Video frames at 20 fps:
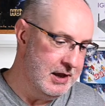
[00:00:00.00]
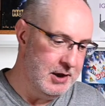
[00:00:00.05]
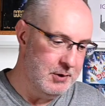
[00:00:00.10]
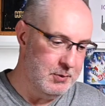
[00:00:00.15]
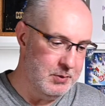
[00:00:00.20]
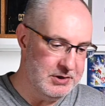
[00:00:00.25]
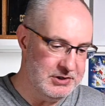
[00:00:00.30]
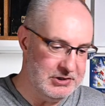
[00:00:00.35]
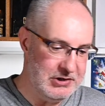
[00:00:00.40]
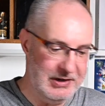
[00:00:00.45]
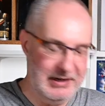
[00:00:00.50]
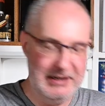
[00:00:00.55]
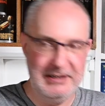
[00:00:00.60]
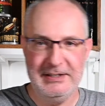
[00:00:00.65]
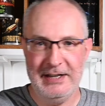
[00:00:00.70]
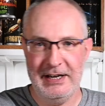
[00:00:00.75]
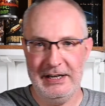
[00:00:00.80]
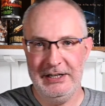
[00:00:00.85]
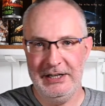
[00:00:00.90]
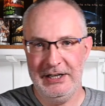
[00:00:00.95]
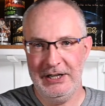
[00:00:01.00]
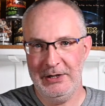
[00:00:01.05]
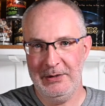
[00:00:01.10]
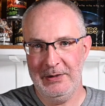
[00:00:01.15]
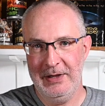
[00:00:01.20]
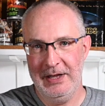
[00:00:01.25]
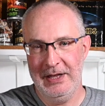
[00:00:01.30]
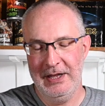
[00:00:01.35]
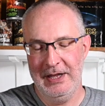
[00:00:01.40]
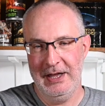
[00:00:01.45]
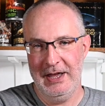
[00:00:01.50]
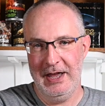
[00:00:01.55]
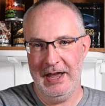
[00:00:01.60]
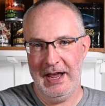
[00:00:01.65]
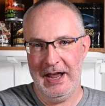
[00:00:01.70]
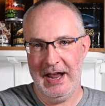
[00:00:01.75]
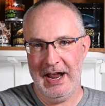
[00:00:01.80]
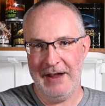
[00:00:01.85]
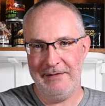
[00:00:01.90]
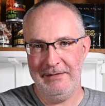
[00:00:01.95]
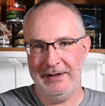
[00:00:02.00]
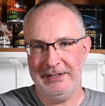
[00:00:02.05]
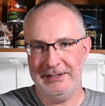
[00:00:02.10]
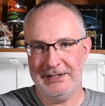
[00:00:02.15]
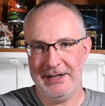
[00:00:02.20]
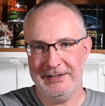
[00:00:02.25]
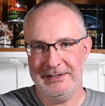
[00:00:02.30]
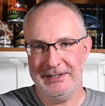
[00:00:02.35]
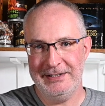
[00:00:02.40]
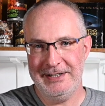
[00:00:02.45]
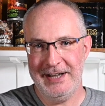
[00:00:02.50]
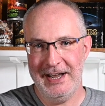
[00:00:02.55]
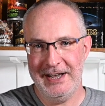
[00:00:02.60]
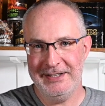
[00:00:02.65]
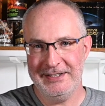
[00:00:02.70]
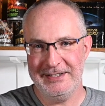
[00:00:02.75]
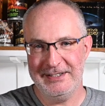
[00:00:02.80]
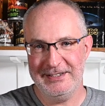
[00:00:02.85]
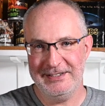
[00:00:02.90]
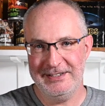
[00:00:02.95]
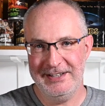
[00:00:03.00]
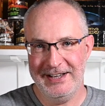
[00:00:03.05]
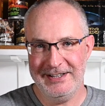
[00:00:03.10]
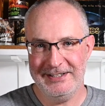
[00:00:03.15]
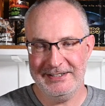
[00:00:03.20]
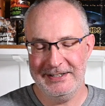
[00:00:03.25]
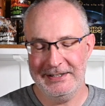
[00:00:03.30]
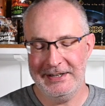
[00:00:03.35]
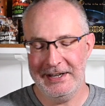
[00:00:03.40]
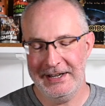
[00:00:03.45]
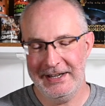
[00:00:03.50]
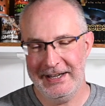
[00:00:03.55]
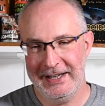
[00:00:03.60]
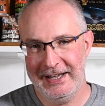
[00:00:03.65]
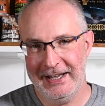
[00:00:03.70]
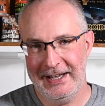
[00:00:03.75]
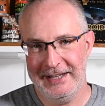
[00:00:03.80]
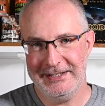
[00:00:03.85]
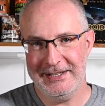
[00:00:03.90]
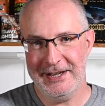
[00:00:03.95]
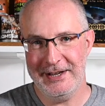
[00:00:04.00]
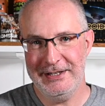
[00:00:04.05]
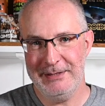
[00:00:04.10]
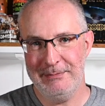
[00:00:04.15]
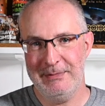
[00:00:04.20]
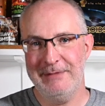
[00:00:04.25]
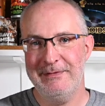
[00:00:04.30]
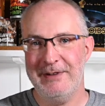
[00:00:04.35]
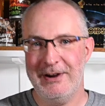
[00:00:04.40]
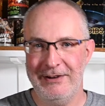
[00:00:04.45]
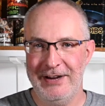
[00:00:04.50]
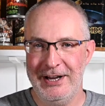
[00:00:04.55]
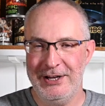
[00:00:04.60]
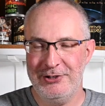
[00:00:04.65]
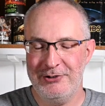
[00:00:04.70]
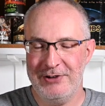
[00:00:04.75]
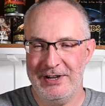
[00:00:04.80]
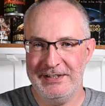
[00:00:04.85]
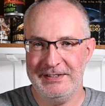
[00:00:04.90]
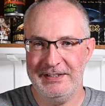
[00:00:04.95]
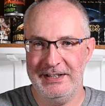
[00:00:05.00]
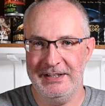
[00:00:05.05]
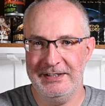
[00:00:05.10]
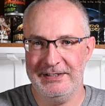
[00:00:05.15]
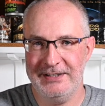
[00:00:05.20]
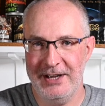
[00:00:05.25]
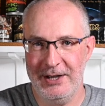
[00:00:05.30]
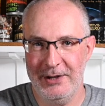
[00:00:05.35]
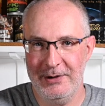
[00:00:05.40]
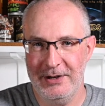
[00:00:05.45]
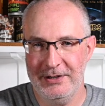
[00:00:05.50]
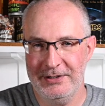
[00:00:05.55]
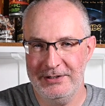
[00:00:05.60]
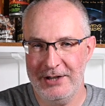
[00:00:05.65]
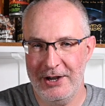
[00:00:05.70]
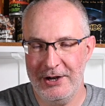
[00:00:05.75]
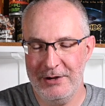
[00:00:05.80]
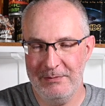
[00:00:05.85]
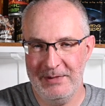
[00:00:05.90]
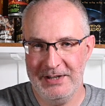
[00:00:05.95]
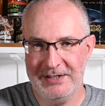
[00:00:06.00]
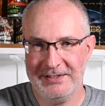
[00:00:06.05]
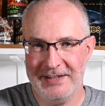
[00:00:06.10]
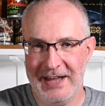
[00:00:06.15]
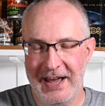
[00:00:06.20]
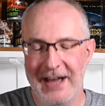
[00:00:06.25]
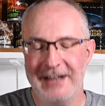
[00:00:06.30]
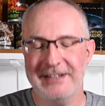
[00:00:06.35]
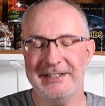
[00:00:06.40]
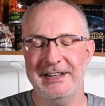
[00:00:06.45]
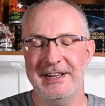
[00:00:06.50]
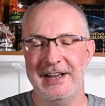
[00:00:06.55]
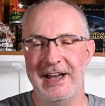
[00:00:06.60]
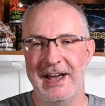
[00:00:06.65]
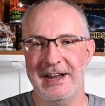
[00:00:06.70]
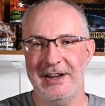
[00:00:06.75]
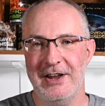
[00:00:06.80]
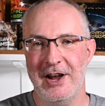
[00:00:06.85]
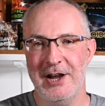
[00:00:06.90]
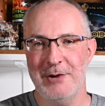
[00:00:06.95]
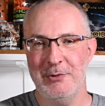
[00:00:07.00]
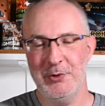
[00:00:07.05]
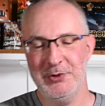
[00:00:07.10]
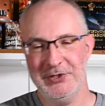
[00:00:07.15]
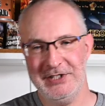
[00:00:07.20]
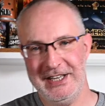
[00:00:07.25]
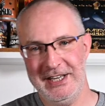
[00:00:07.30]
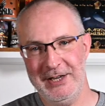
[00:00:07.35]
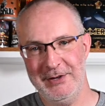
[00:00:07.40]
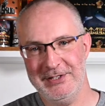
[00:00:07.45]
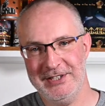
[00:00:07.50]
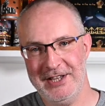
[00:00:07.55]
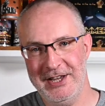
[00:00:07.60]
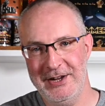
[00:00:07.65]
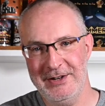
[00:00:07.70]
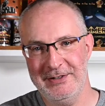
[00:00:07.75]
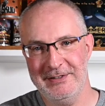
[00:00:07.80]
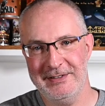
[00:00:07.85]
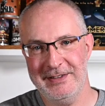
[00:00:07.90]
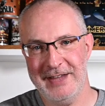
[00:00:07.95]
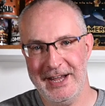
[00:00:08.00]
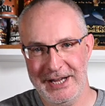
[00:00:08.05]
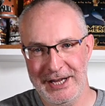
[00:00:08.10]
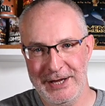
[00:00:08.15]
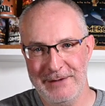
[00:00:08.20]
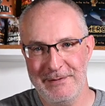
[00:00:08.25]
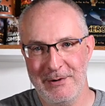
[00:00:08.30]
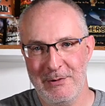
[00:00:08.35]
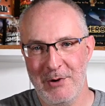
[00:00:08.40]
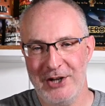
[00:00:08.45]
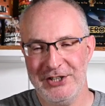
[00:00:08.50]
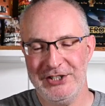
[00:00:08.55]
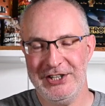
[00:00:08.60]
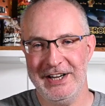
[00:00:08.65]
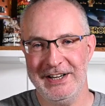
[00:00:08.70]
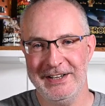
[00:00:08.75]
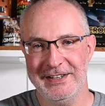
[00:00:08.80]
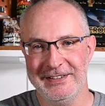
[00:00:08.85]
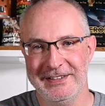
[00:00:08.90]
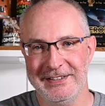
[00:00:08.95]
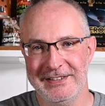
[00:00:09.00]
which I can tell you, having done the tests yesterday, is going to be very interesting. So don't miss that, and I will see you soon. Thank you for watching.